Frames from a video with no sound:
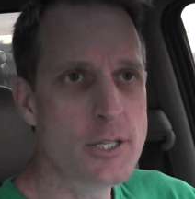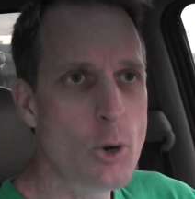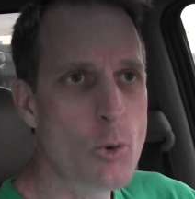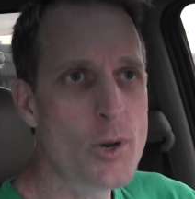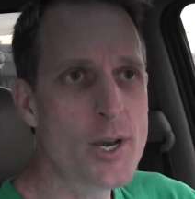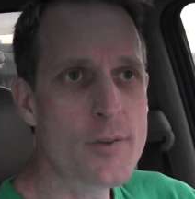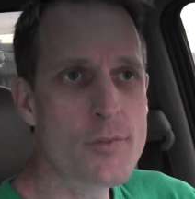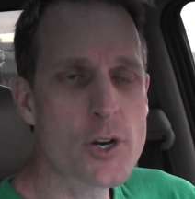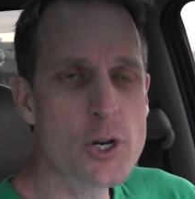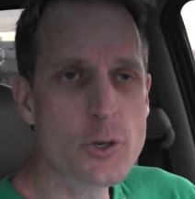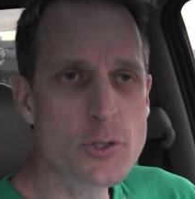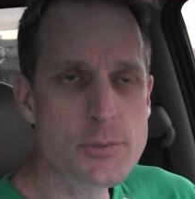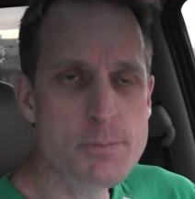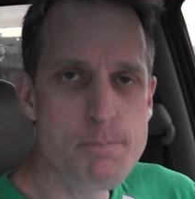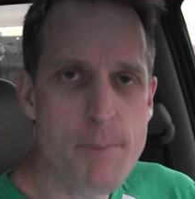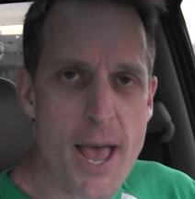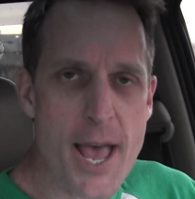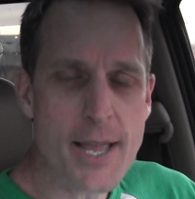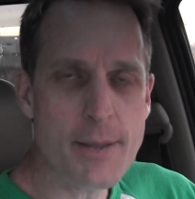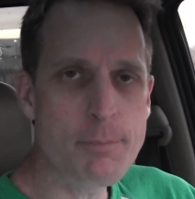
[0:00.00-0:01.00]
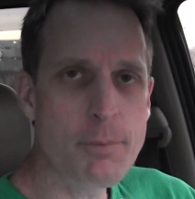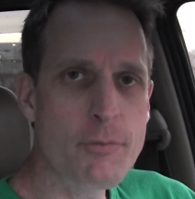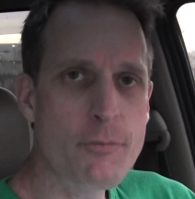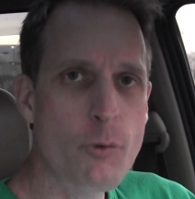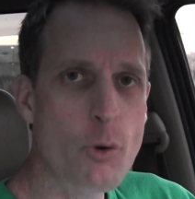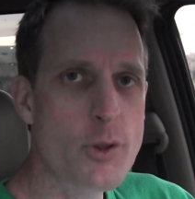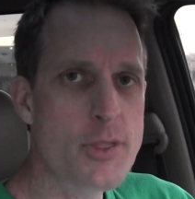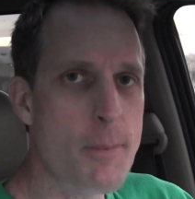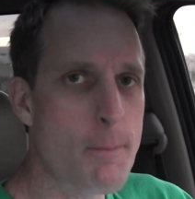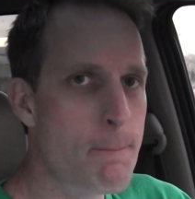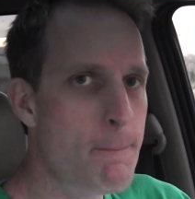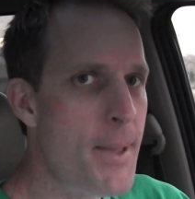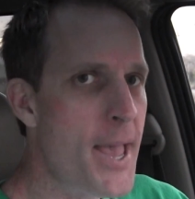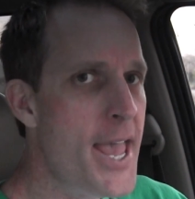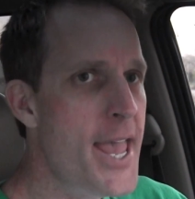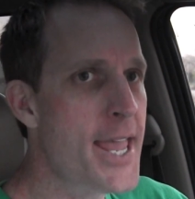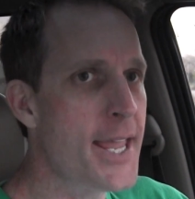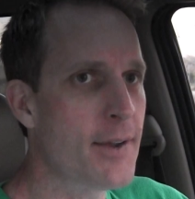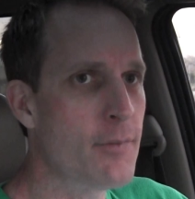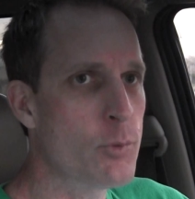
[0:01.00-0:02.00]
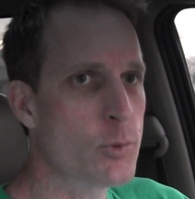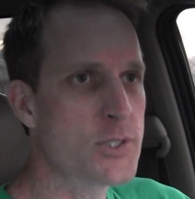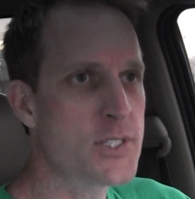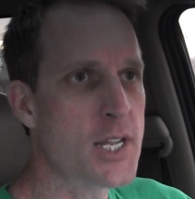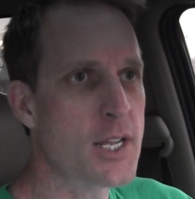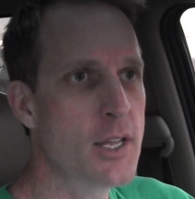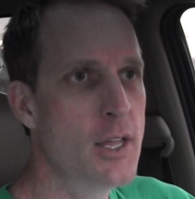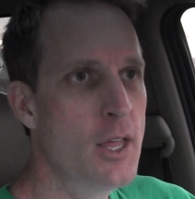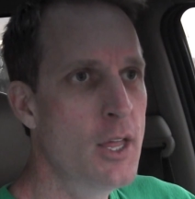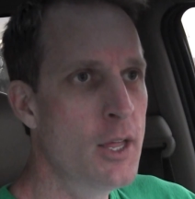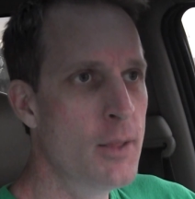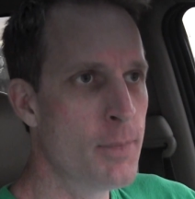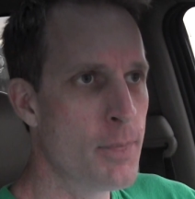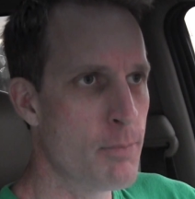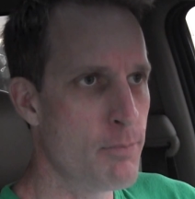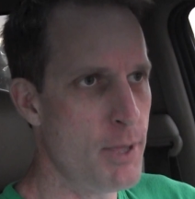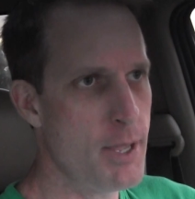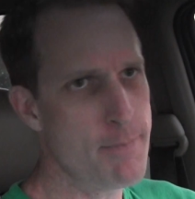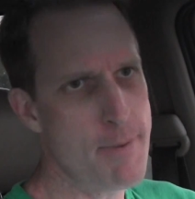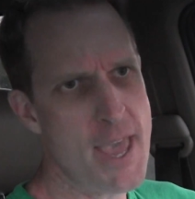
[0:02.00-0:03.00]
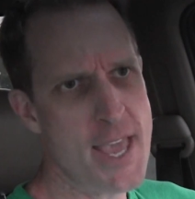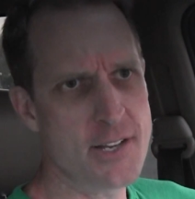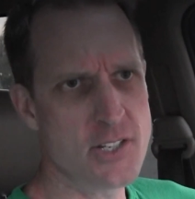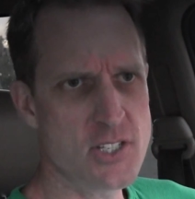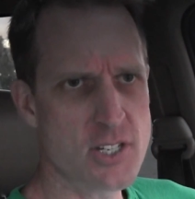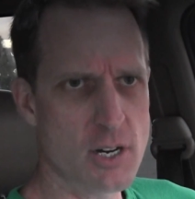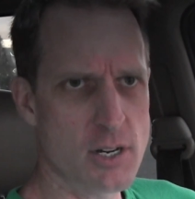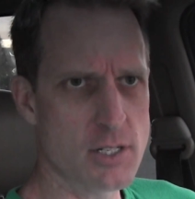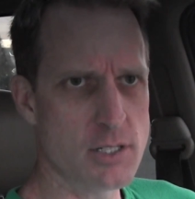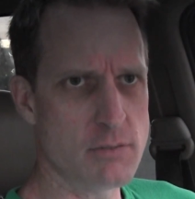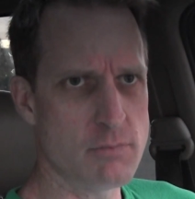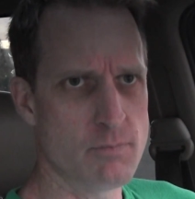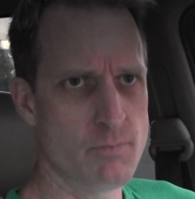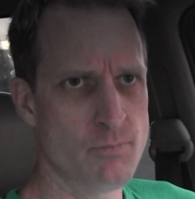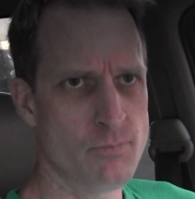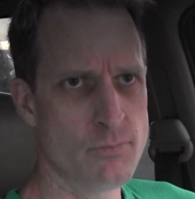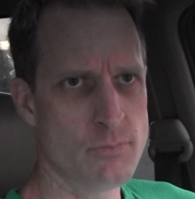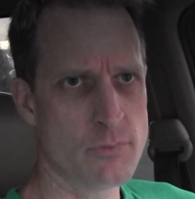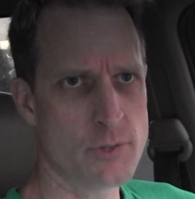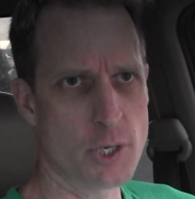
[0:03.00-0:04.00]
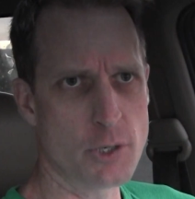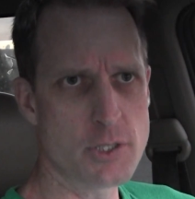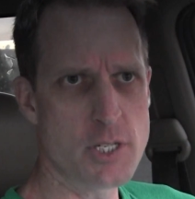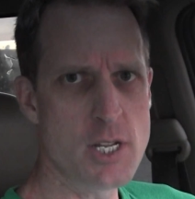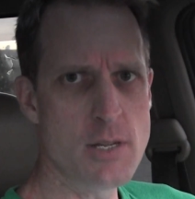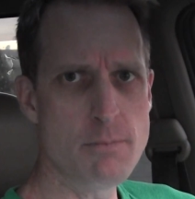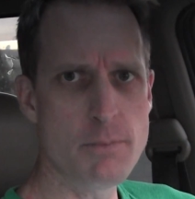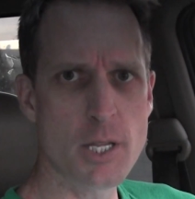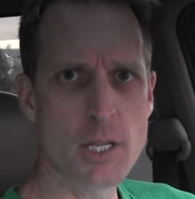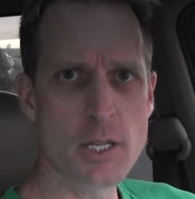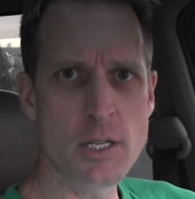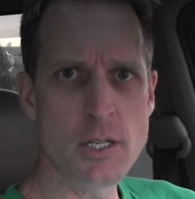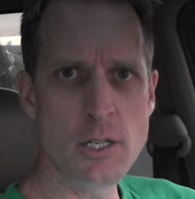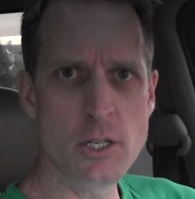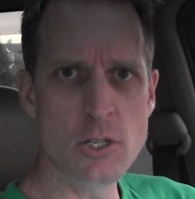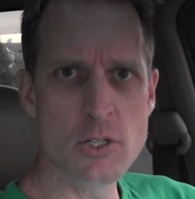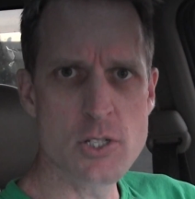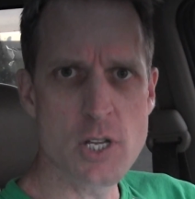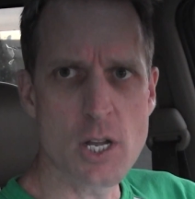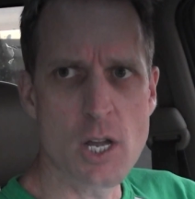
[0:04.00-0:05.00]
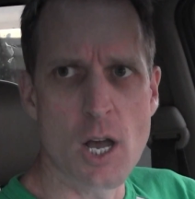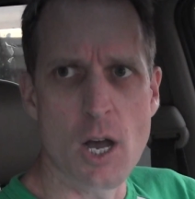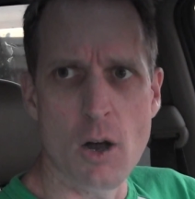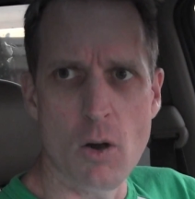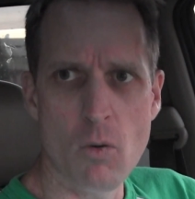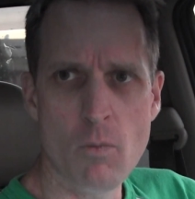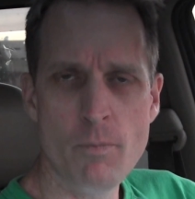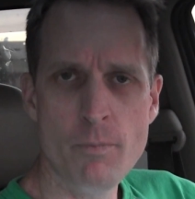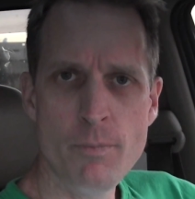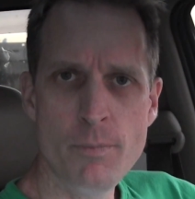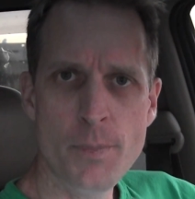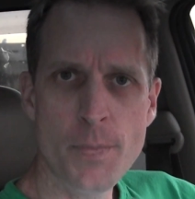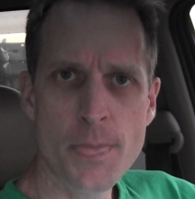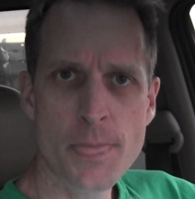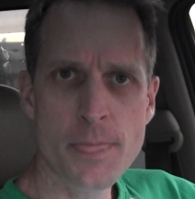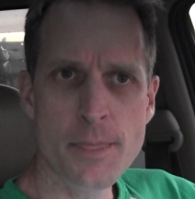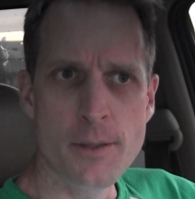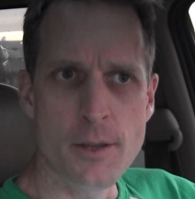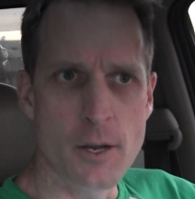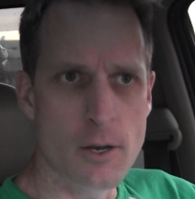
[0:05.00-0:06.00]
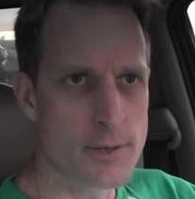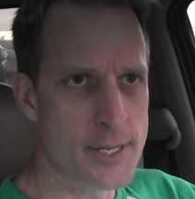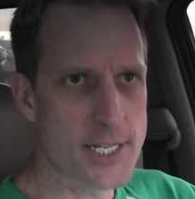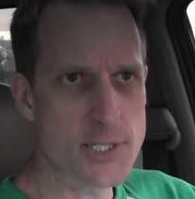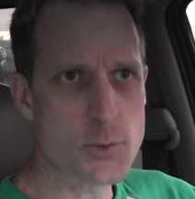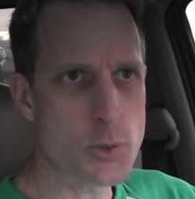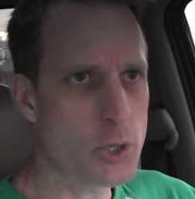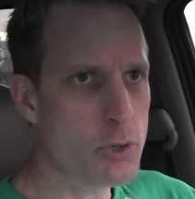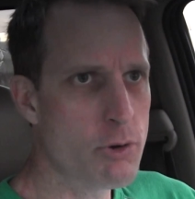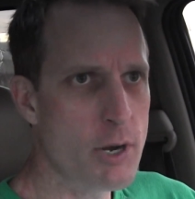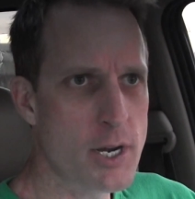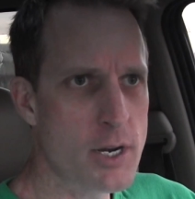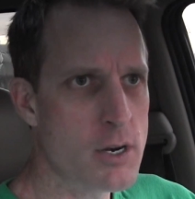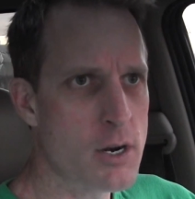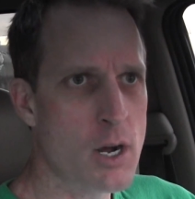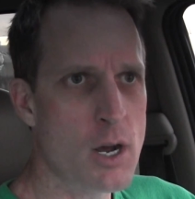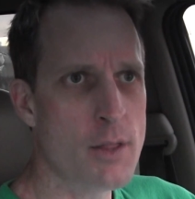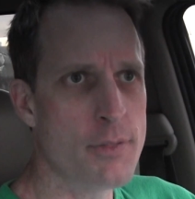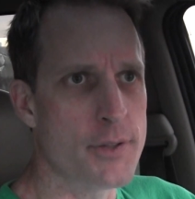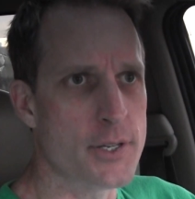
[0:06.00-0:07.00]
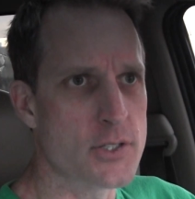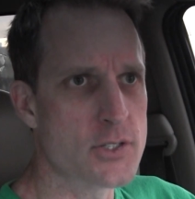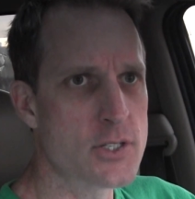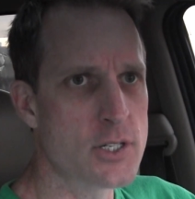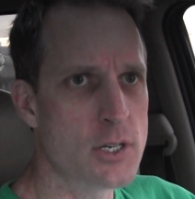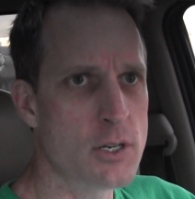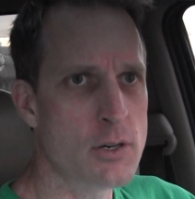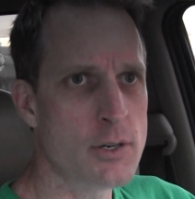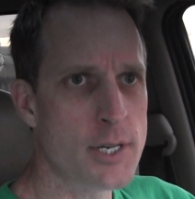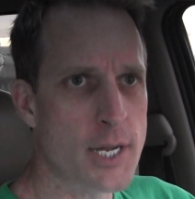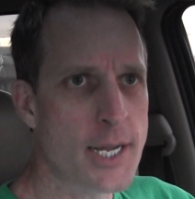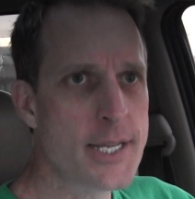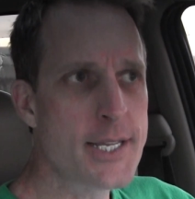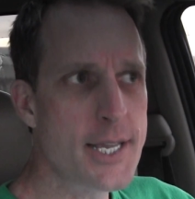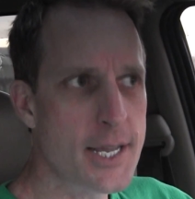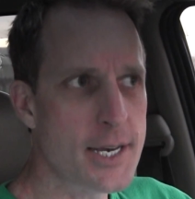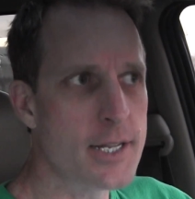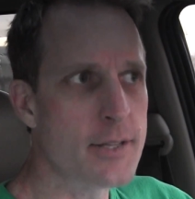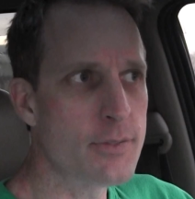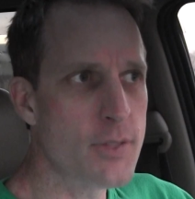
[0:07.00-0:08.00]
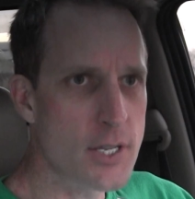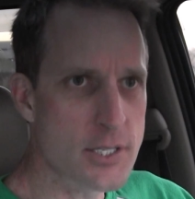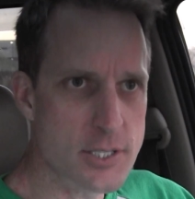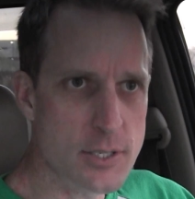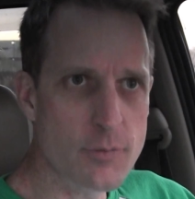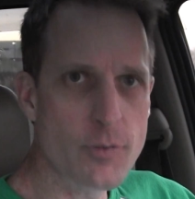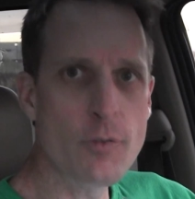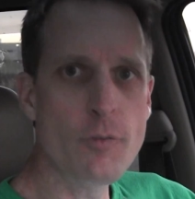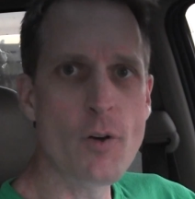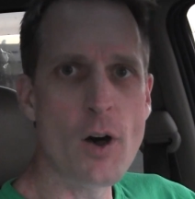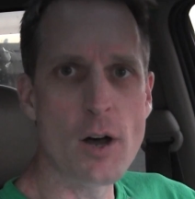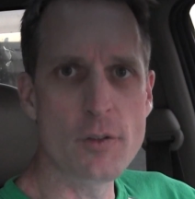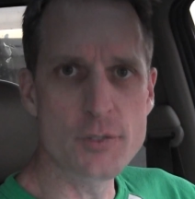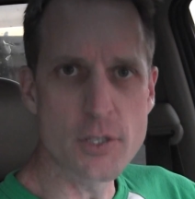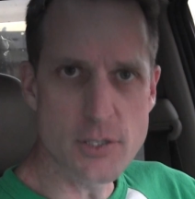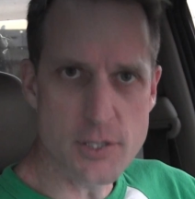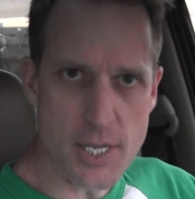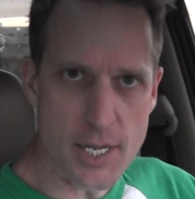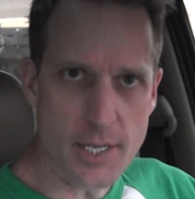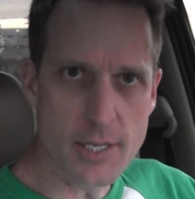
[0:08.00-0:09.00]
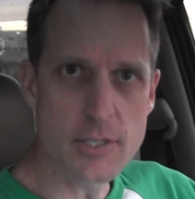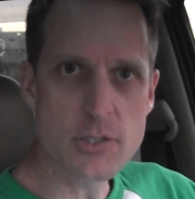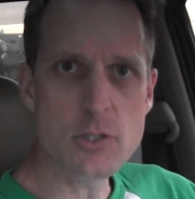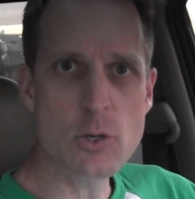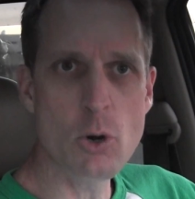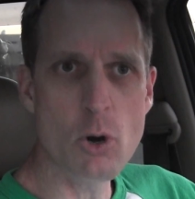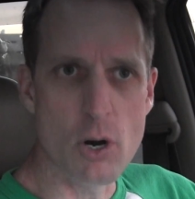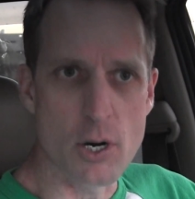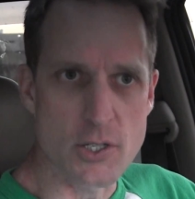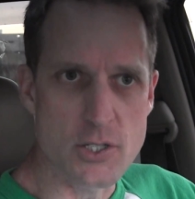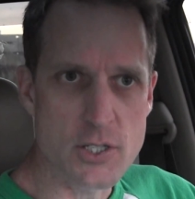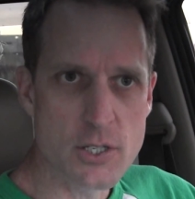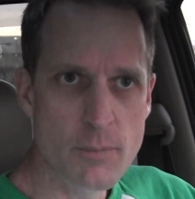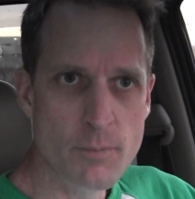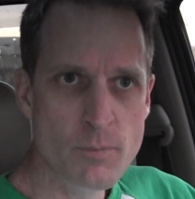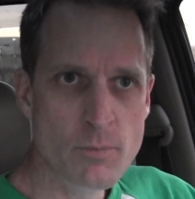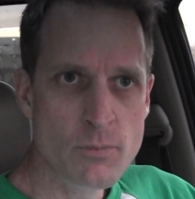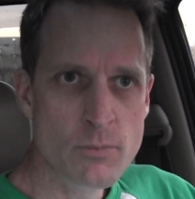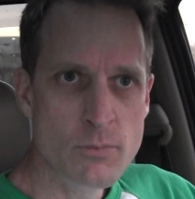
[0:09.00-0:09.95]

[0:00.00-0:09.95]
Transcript: No one ever goes back before the bang. Everyone's like, Big Bang started 13 billion years ago, and that's what created all this, and I get it. Things have evolved and taken its course.